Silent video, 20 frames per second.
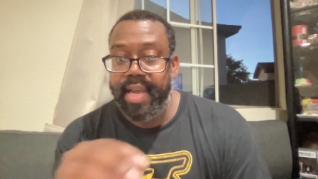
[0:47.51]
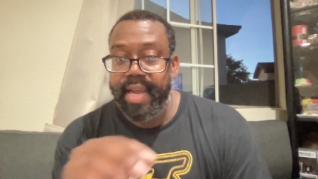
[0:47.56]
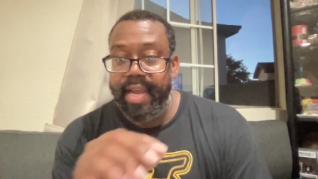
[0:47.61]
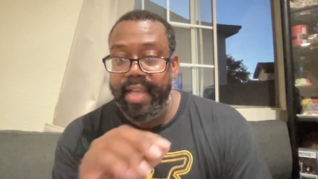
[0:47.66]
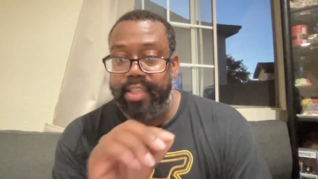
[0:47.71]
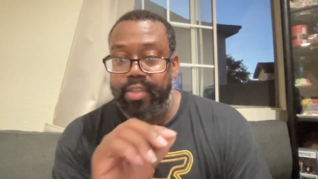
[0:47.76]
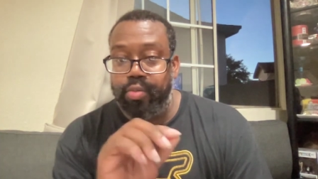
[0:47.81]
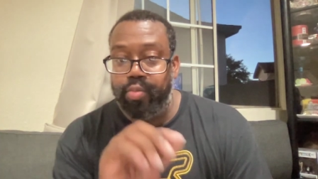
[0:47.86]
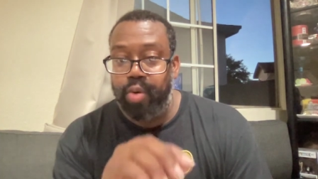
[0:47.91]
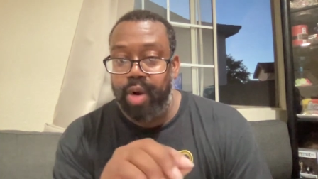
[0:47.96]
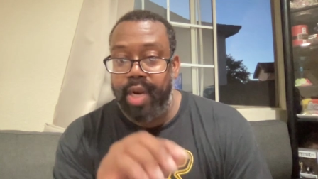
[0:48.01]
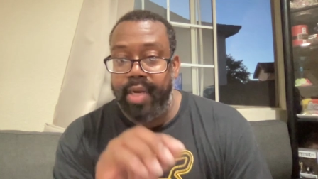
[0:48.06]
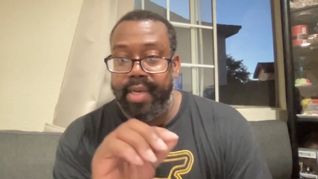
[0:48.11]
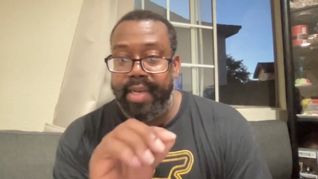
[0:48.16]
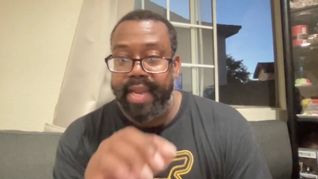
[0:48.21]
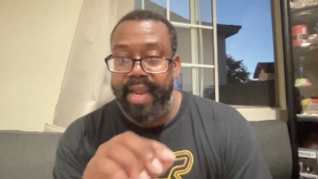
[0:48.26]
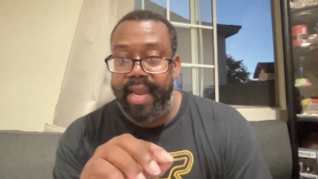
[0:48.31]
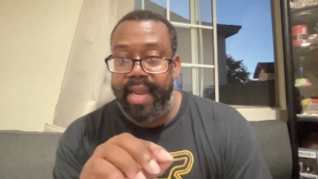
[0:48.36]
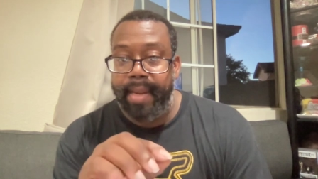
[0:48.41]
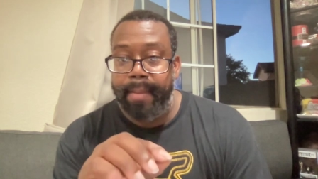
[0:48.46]
It's one
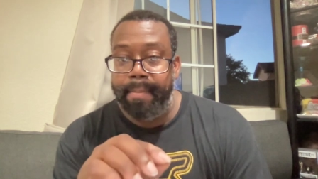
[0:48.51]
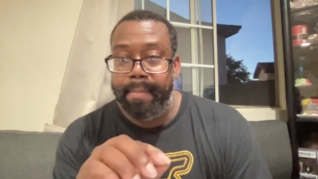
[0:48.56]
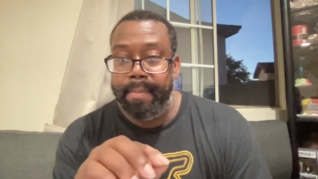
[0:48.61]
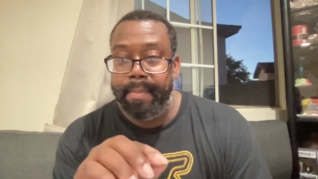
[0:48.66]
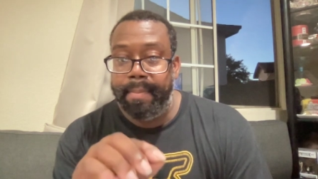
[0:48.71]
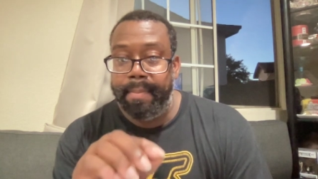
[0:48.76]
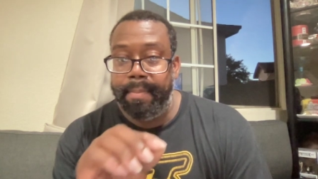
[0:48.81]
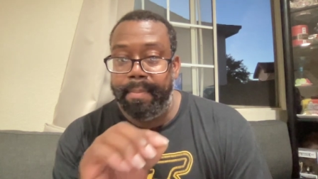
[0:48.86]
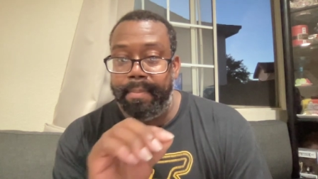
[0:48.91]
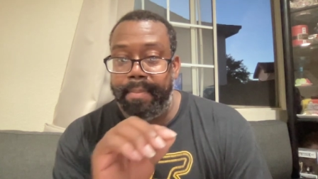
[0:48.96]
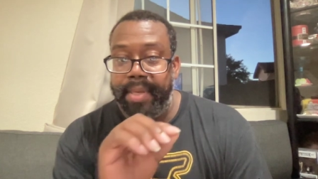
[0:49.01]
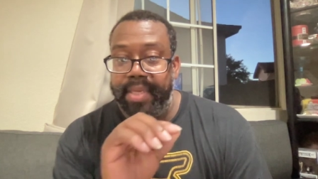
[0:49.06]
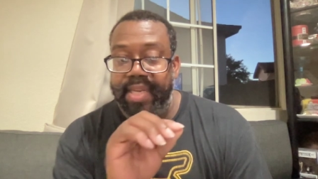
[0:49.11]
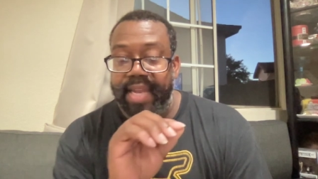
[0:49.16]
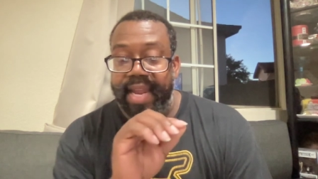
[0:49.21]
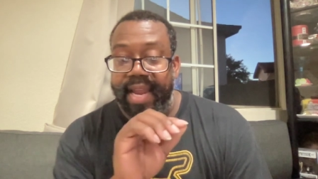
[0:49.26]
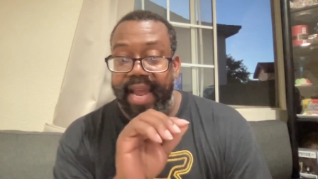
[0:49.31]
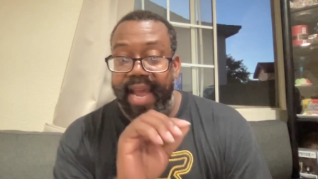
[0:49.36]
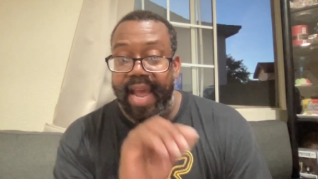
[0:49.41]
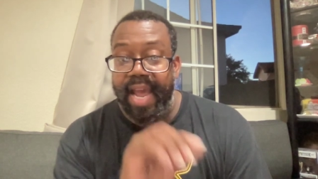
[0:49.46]
game, but
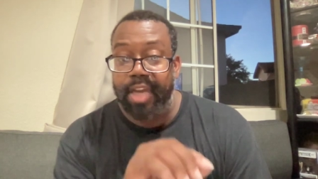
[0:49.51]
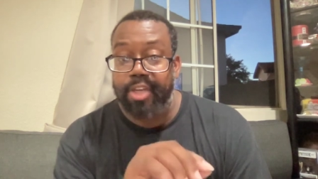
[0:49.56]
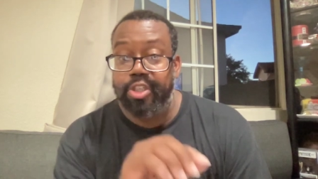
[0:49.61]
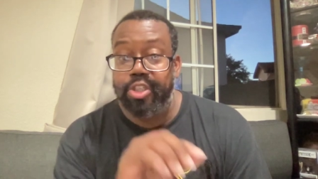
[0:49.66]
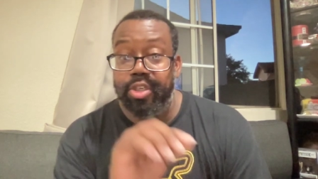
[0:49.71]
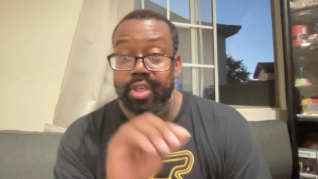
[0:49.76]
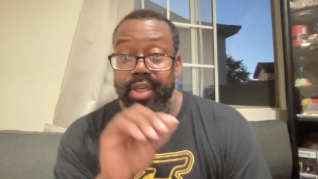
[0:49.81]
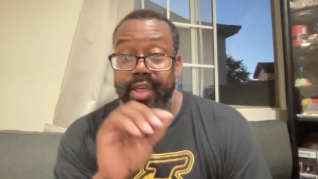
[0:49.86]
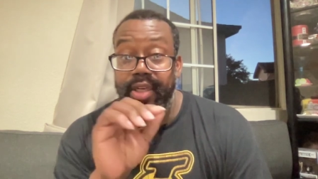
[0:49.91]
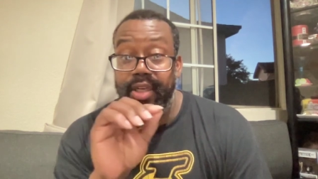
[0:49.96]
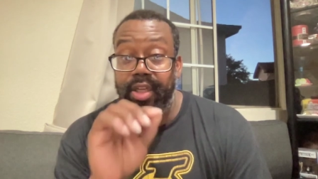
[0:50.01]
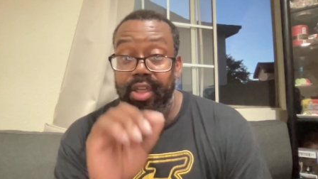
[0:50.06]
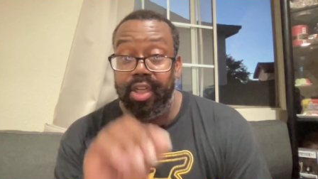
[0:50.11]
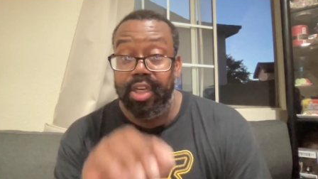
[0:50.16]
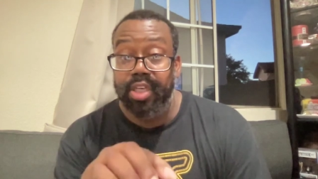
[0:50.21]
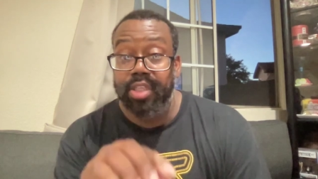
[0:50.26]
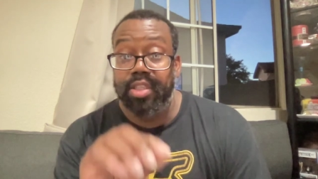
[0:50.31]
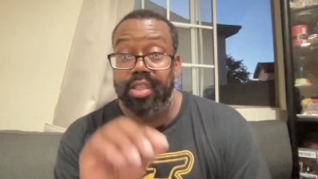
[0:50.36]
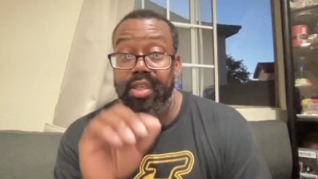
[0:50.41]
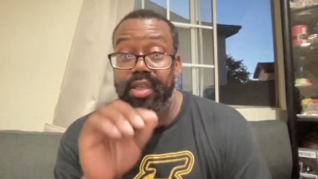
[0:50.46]
they actually
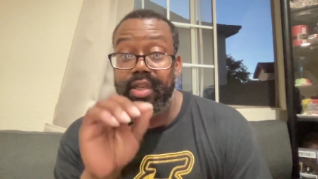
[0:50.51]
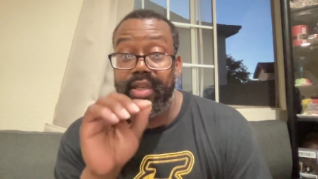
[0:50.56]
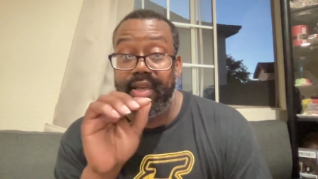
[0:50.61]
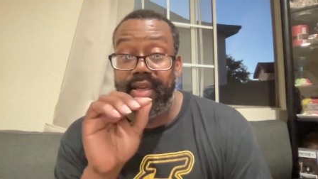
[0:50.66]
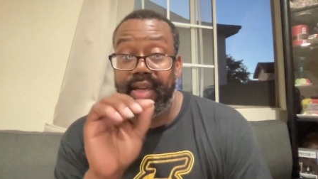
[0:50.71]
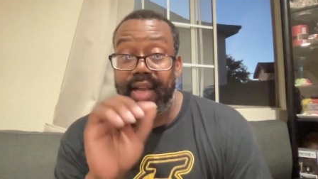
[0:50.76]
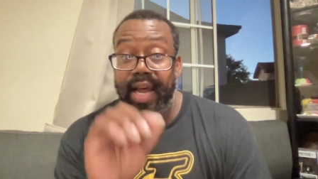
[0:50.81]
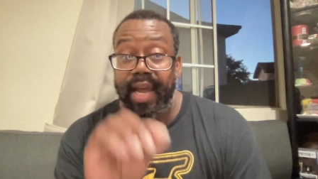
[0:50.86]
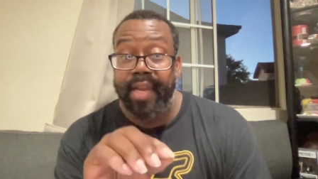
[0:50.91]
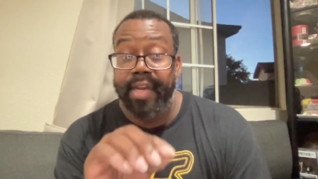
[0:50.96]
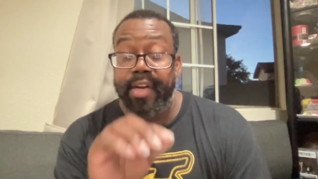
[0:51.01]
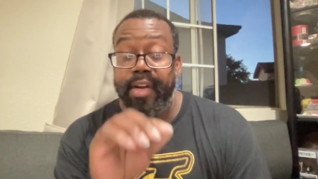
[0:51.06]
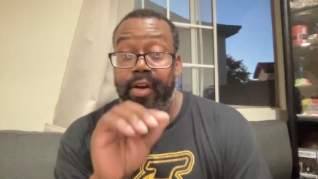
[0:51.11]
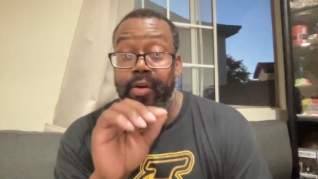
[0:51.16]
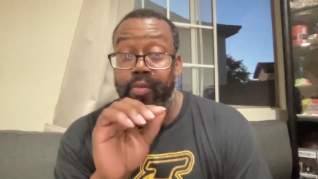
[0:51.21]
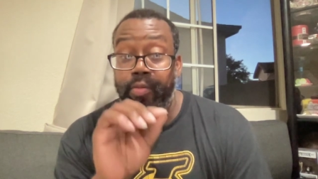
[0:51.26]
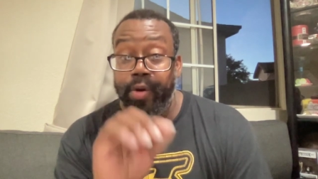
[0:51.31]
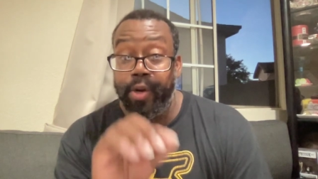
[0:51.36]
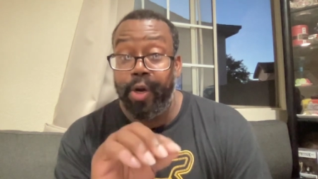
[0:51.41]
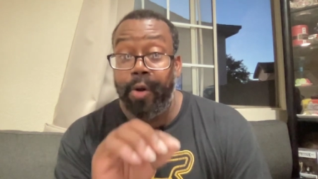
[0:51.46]
looked like a
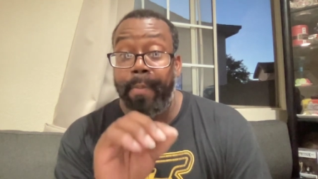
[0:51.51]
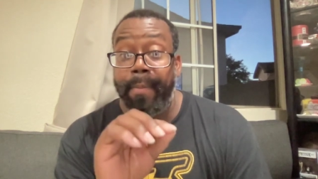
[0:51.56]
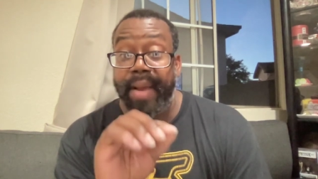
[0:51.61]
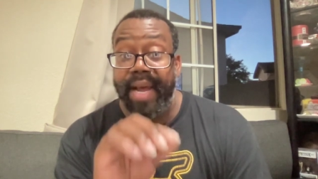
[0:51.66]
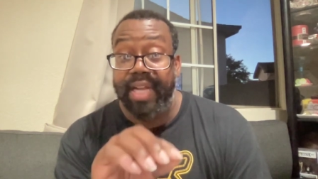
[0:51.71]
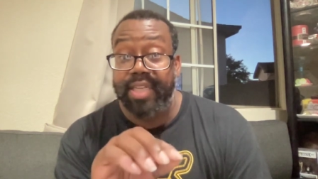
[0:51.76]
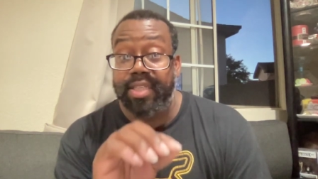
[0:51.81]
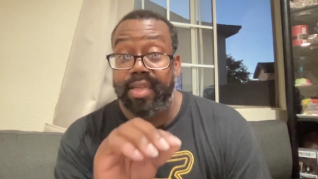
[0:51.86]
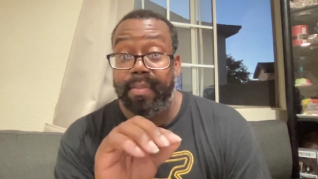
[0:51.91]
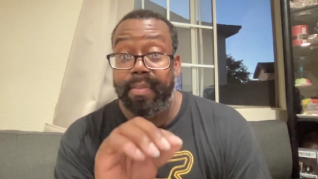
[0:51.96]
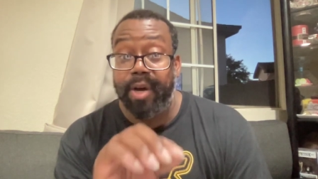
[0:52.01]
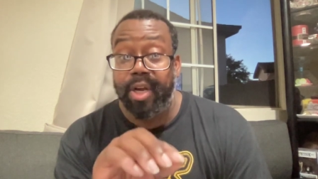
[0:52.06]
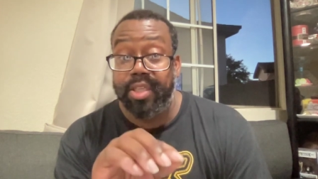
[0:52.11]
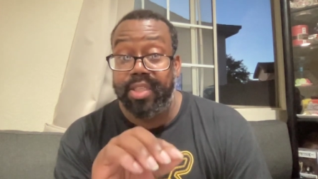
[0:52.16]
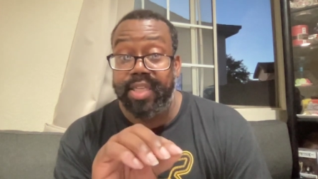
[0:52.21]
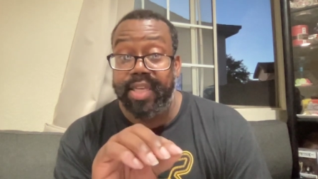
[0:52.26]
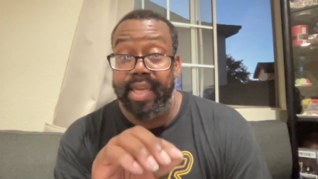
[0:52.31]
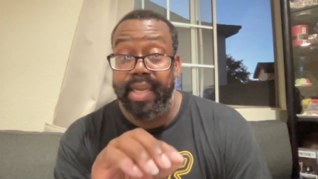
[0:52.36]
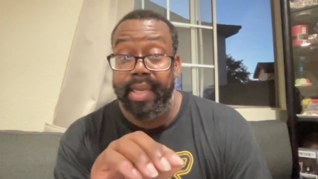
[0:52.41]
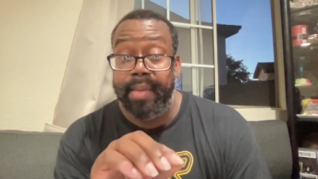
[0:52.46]
real basketball
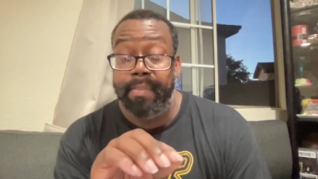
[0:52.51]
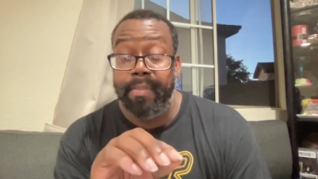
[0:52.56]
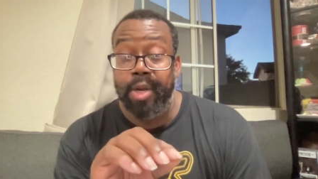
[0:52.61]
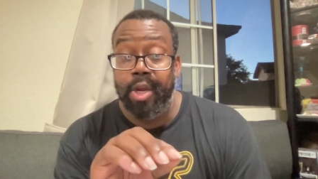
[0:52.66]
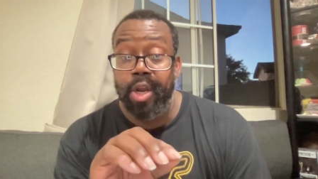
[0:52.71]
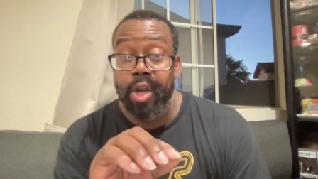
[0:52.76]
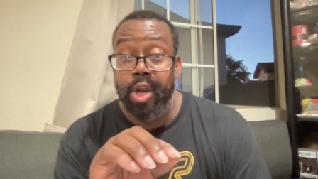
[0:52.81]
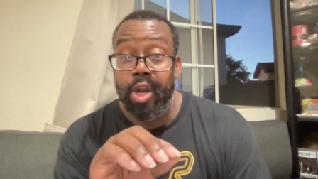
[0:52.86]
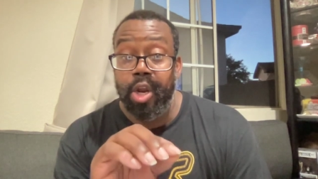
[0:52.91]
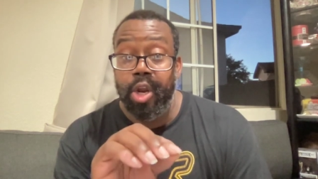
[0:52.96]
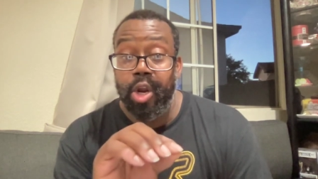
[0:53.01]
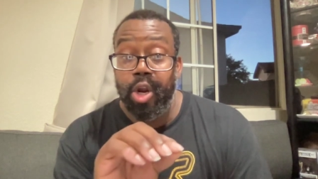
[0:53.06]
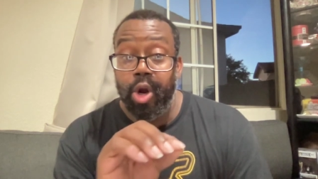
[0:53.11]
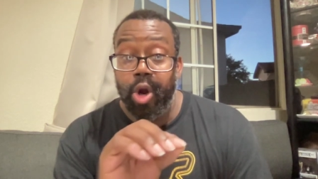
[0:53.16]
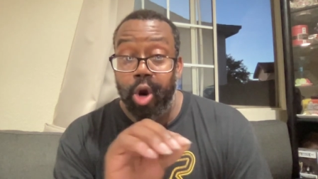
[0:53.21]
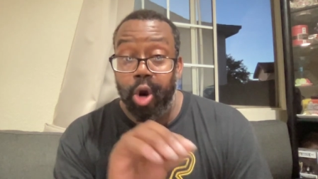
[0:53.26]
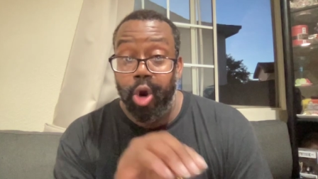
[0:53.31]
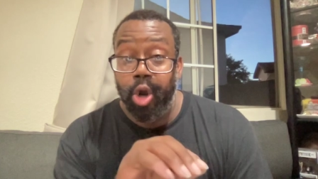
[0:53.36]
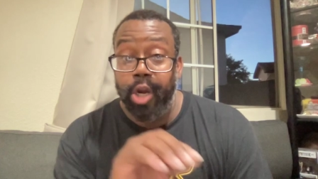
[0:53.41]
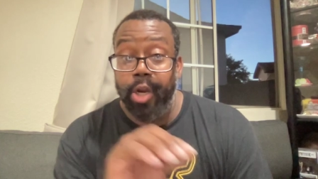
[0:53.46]
team
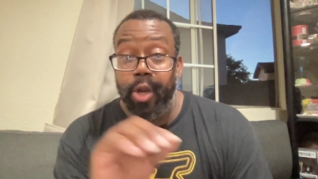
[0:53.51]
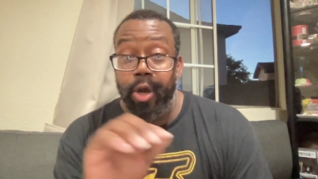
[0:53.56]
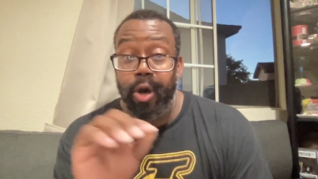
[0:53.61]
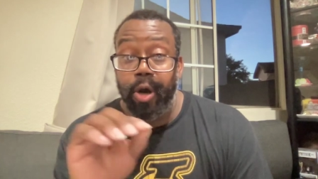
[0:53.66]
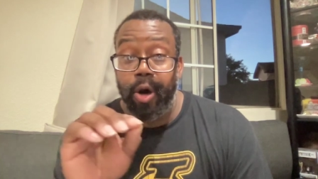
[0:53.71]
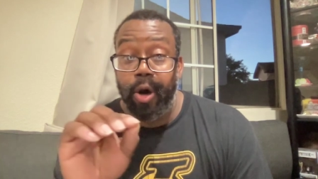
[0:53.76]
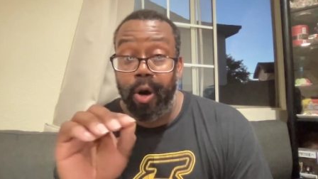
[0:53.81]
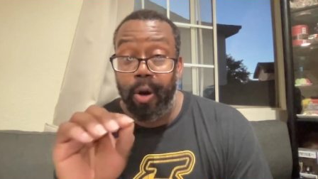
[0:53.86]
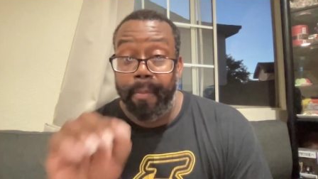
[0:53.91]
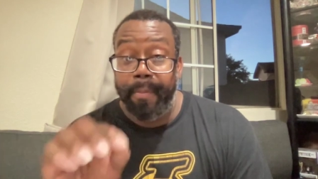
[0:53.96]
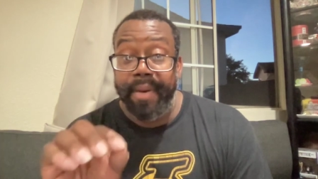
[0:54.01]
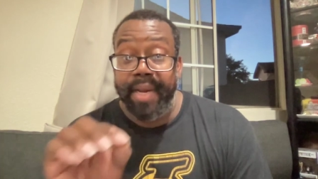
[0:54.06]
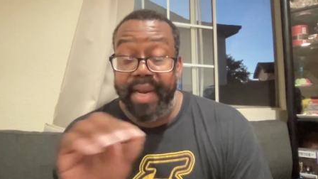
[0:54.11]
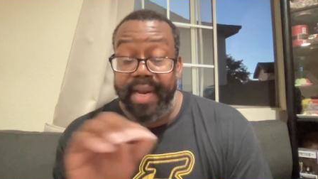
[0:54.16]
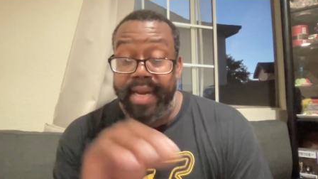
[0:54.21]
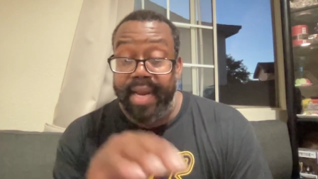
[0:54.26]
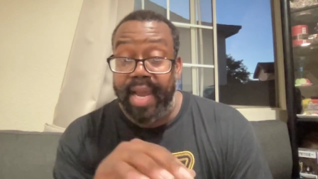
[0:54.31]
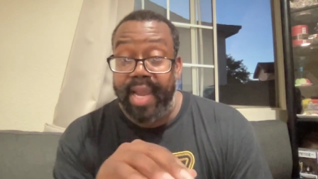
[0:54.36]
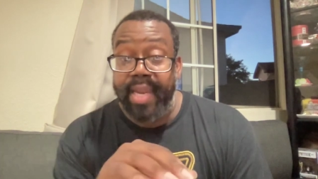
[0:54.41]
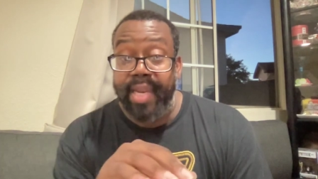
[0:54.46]
on
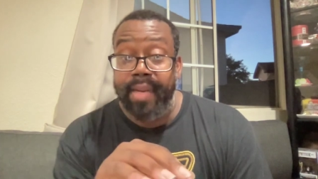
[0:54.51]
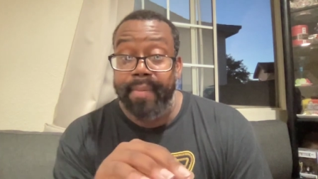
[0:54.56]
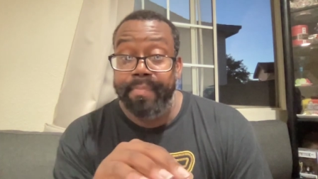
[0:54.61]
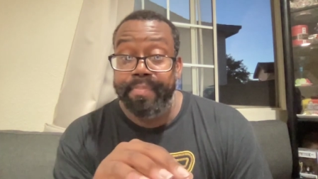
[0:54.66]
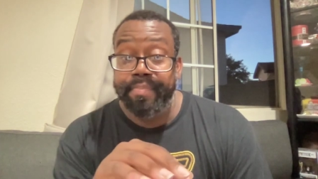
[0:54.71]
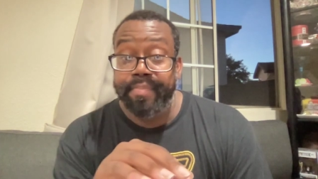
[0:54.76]
opening night.